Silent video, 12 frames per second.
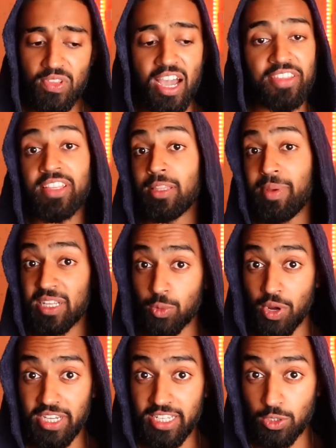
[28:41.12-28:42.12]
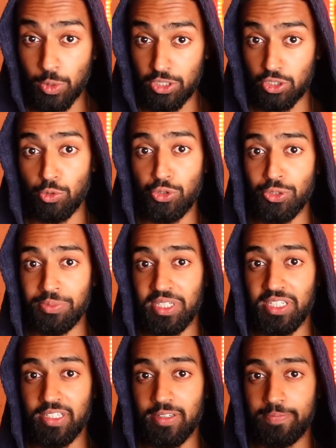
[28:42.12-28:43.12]
I think the best way is with social
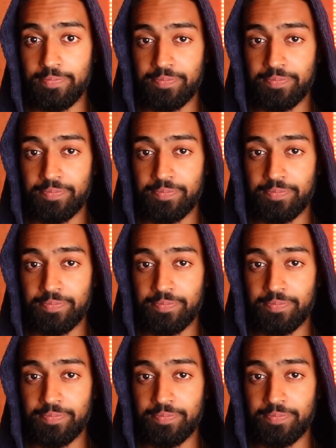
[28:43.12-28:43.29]
media.